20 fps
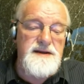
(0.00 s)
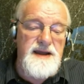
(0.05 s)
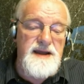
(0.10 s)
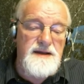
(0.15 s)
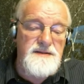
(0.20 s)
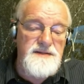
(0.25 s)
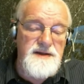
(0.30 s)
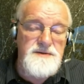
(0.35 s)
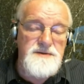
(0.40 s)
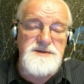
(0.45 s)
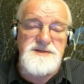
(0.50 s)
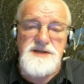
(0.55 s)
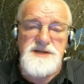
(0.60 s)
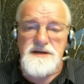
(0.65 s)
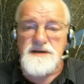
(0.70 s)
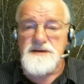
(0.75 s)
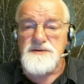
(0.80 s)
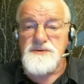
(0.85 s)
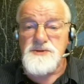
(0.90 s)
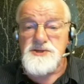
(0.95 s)
now, their
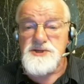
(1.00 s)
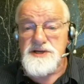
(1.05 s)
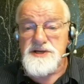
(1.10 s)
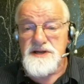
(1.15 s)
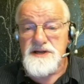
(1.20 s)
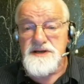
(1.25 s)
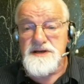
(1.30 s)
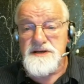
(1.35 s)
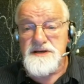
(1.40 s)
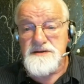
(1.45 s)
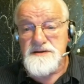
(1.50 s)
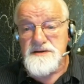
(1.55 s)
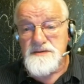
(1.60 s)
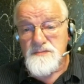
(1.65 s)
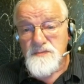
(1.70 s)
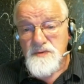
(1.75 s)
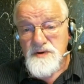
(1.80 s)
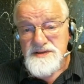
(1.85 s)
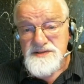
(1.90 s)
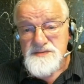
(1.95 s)

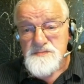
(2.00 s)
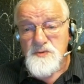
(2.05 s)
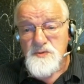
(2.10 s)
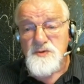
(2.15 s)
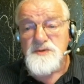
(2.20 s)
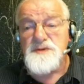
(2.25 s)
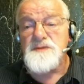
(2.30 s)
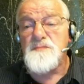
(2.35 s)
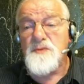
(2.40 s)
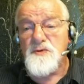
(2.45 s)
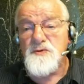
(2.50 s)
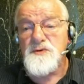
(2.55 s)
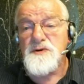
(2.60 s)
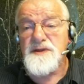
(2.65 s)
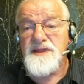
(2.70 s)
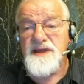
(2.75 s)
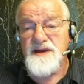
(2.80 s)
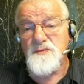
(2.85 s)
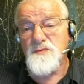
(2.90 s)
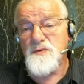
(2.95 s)
solution was more and
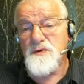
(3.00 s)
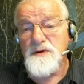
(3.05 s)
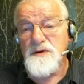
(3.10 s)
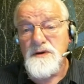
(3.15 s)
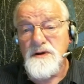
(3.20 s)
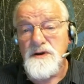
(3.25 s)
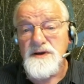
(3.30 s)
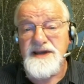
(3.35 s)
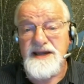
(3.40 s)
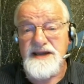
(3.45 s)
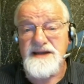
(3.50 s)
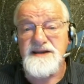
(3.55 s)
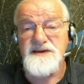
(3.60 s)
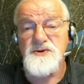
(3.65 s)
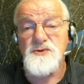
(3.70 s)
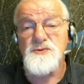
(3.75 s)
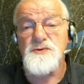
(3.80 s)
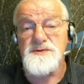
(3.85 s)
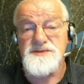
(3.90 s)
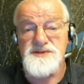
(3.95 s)
more they were looking
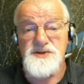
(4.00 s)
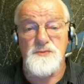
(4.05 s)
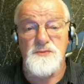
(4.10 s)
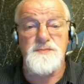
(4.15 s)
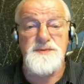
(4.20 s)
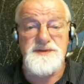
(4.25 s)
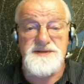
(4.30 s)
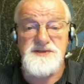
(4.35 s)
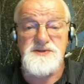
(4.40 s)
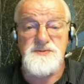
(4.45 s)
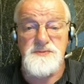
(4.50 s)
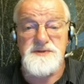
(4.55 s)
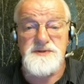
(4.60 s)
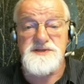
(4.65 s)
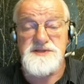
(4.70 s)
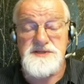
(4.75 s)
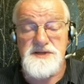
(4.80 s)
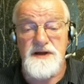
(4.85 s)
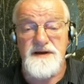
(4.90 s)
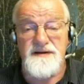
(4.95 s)
towards open
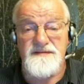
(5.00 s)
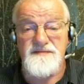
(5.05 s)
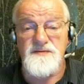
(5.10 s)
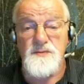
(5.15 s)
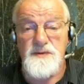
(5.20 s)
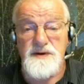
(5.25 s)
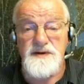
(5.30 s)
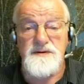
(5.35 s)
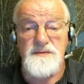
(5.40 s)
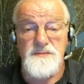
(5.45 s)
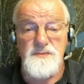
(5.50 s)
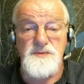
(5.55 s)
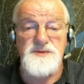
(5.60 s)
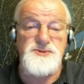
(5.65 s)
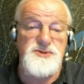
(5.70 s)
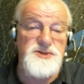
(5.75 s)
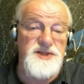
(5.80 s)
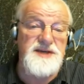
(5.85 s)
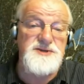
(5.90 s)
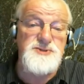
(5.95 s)
source software,
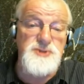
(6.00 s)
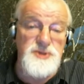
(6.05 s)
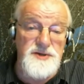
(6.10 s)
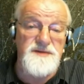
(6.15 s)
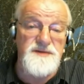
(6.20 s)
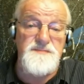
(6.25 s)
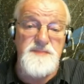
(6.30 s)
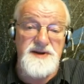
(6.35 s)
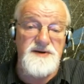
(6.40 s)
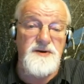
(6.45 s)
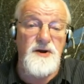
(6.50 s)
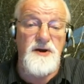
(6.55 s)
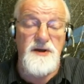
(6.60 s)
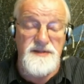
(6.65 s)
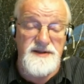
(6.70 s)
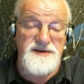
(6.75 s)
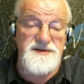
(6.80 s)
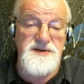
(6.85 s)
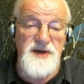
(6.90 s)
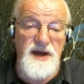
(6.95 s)
which they should have been
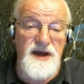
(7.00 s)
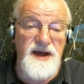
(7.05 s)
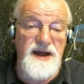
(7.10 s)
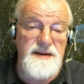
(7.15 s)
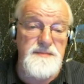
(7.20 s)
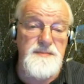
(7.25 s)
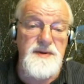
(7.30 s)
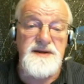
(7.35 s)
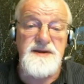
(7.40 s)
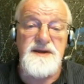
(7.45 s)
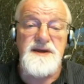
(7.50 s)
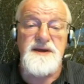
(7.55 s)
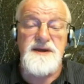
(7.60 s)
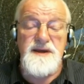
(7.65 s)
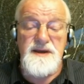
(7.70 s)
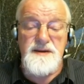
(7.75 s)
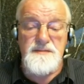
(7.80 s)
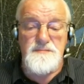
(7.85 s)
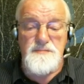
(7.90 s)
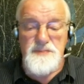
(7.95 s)
all the time,
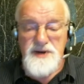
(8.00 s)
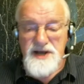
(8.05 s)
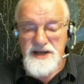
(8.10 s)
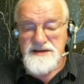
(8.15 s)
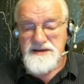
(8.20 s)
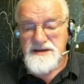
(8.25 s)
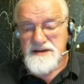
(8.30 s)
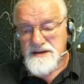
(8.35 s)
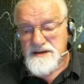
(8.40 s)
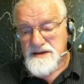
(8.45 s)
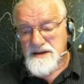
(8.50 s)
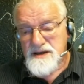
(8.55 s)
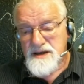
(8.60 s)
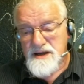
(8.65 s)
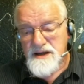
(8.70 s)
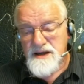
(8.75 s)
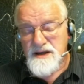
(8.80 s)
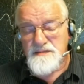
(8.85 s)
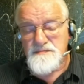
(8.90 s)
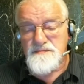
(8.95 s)
but
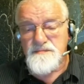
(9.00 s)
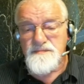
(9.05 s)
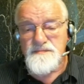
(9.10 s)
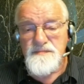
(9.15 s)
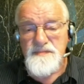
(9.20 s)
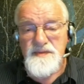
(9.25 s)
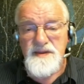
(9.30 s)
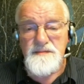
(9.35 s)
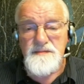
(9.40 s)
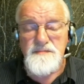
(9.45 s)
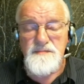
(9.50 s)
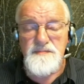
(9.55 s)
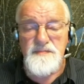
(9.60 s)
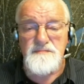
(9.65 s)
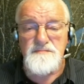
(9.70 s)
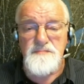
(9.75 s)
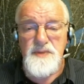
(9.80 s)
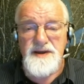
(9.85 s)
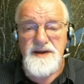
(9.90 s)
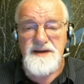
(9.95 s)
um,
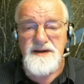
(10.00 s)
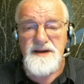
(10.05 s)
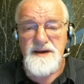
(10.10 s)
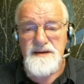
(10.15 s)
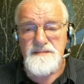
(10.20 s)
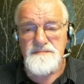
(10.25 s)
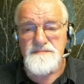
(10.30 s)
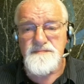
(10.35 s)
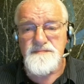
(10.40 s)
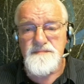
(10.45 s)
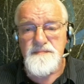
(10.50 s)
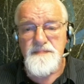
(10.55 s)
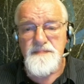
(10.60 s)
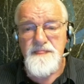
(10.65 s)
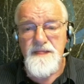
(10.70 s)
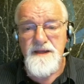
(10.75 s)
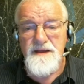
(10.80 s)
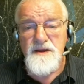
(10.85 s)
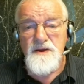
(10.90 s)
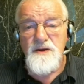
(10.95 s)
but um,
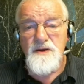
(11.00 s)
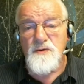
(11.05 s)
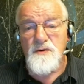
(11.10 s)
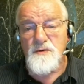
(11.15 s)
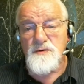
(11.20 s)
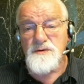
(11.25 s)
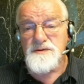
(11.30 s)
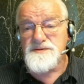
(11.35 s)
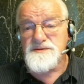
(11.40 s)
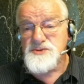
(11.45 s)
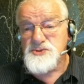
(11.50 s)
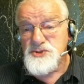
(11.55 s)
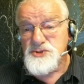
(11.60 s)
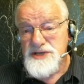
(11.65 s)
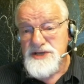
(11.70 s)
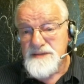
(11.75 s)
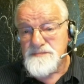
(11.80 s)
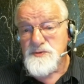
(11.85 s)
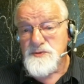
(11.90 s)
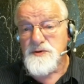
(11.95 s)
or
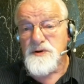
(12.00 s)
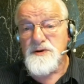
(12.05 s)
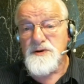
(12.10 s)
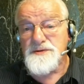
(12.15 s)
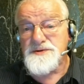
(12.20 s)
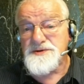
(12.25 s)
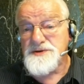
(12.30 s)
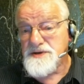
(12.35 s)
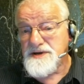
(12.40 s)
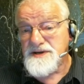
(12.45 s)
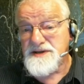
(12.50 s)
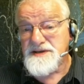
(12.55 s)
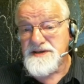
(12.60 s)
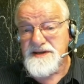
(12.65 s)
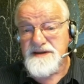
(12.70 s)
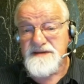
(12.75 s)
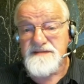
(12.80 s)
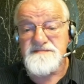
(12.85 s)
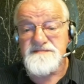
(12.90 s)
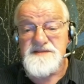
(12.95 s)
cheaper
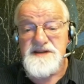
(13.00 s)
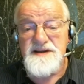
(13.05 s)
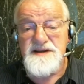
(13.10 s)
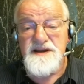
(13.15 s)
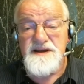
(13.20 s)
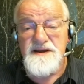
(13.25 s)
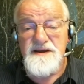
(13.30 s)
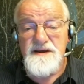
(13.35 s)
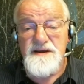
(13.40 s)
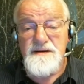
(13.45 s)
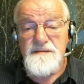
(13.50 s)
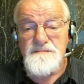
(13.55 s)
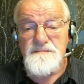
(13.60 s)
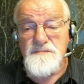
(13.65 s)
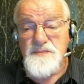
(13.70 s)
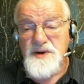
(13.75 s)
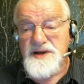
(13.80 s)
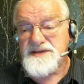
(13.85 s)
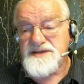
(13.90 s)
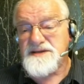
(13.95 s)
alternatives.
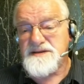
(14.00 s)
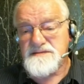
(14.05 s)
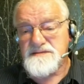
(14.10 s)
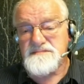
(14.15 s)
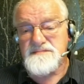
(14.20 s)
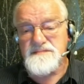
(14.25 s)
But